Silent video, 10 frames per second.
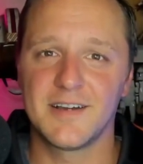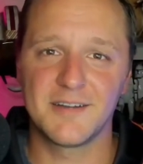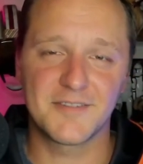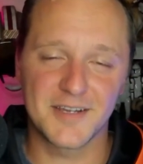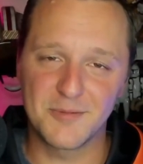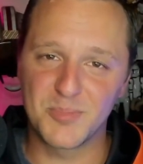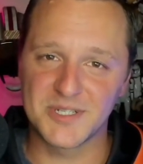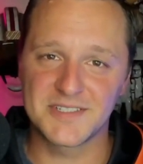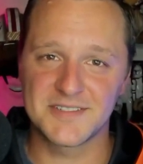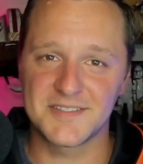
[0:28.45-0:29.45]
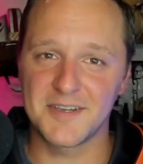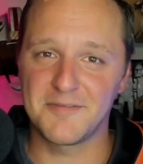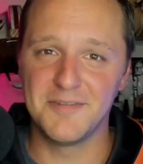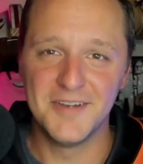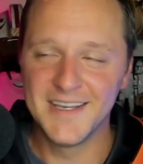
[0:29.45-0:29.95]
I've got a bunch of
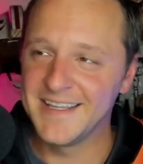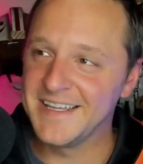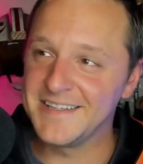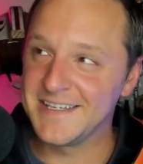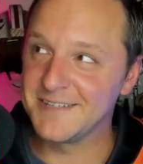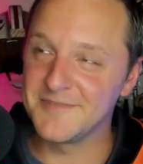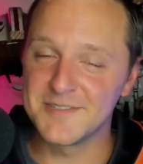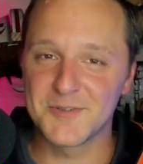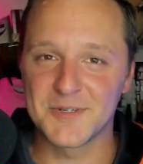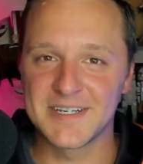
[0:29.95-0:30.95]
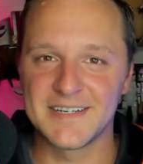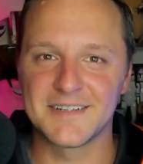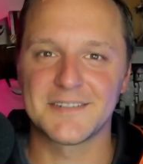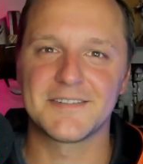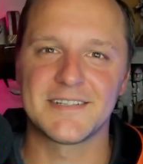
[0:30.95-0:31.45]
stuff in the inventory
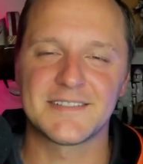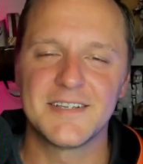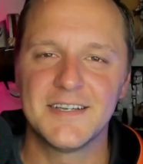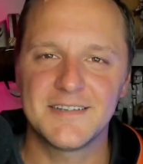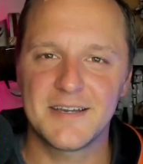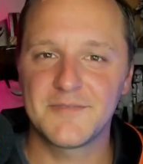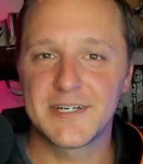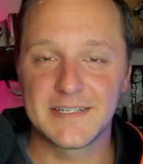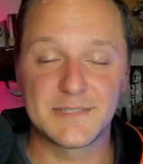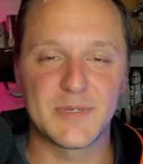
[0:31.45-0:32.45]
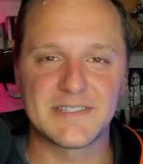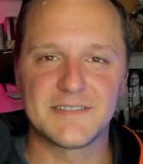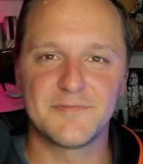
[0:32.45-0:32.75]
here that's not very expensive,